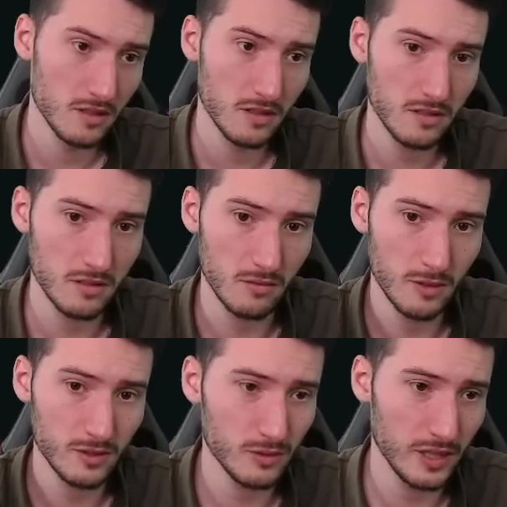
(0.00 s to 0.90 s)
So
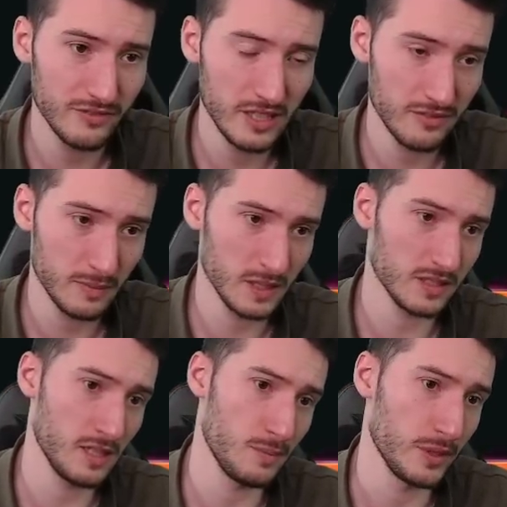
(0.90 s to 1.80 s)
what do I even have in my
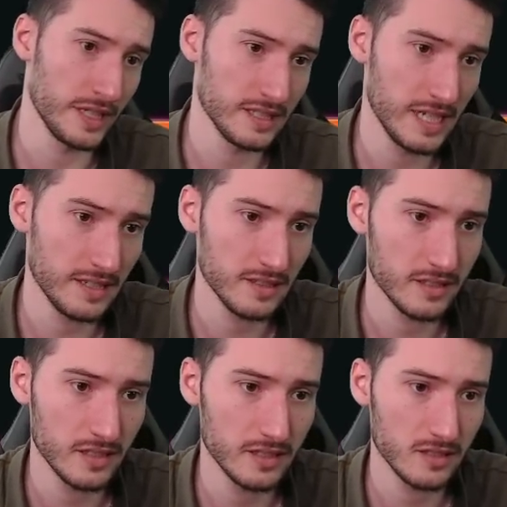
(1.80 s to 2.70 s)
sideboard? I guess
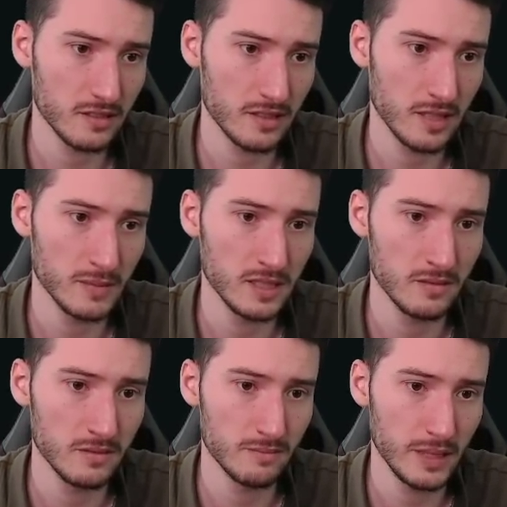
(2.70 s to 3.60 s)
Exercise is gonna come
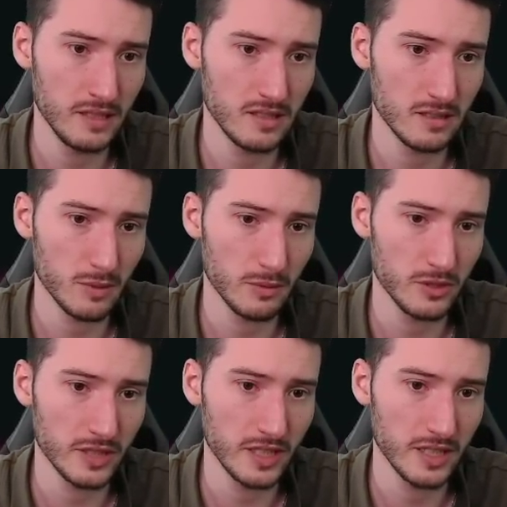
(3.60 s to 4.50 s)
in. Beza is probably
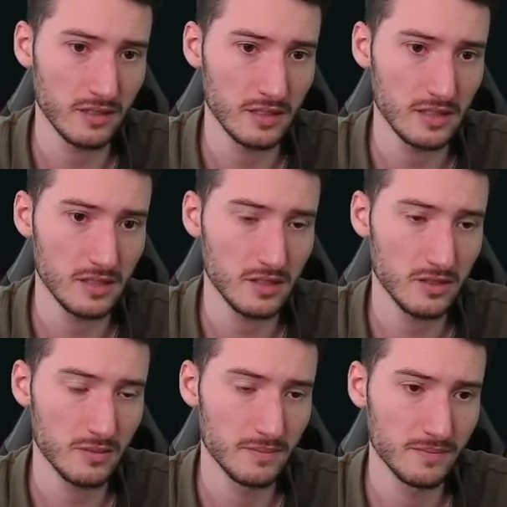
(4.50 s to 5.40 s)
okay, and these
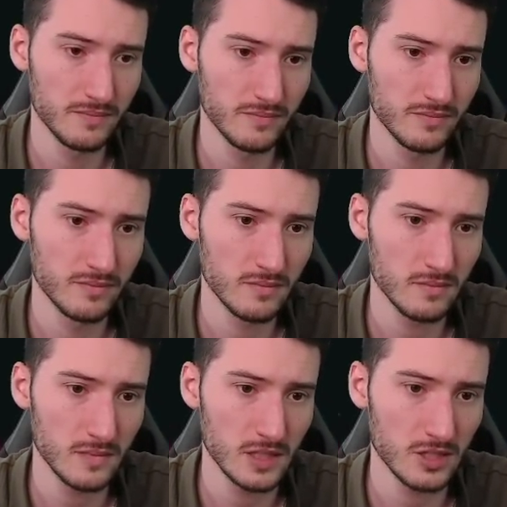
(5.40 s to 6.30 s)
two.
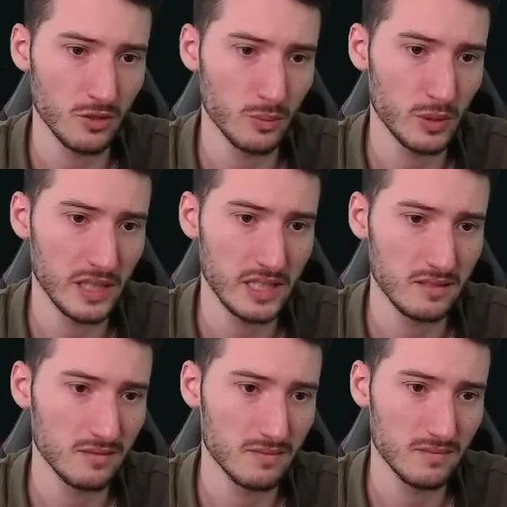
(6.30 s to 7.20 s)
And
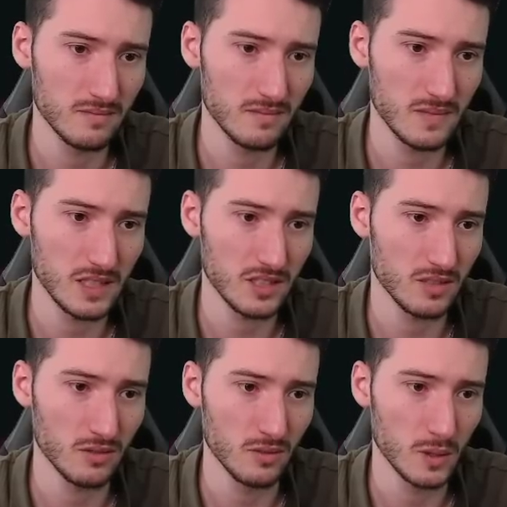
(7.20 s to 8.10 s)
Stonebrain, I just
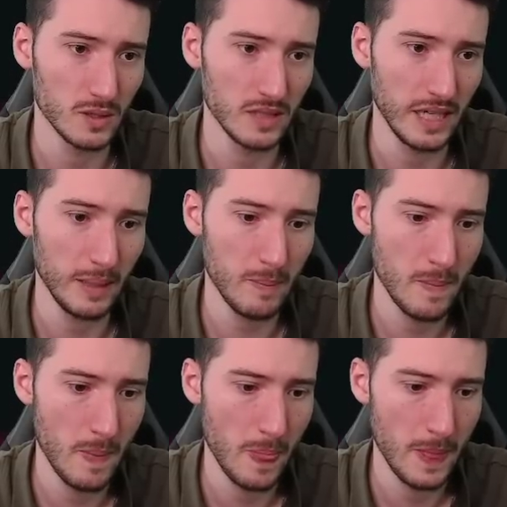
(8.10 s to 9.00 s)
don't know what to name.
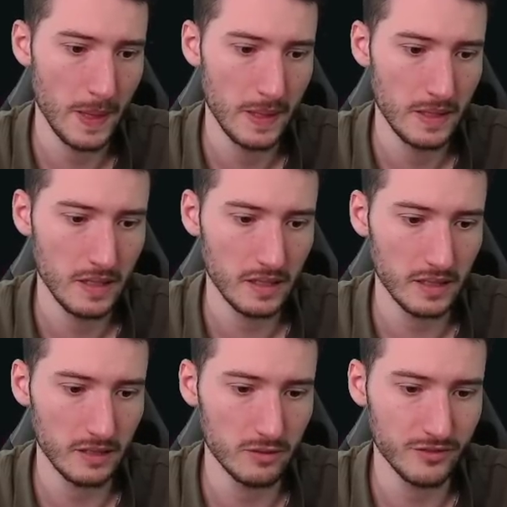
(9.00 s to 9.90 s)

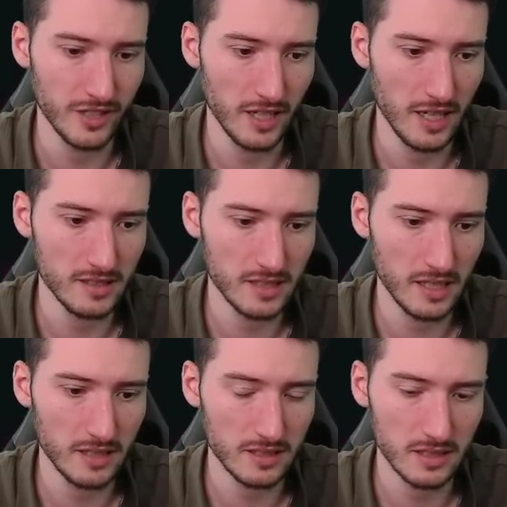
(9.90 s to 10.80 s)
Get rid of the Glass
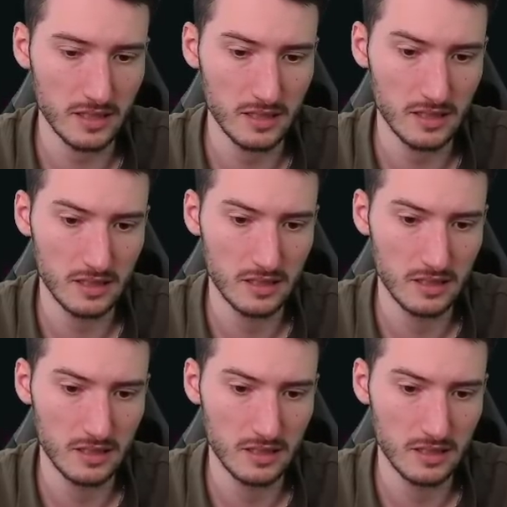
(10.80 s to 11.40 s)
Casket.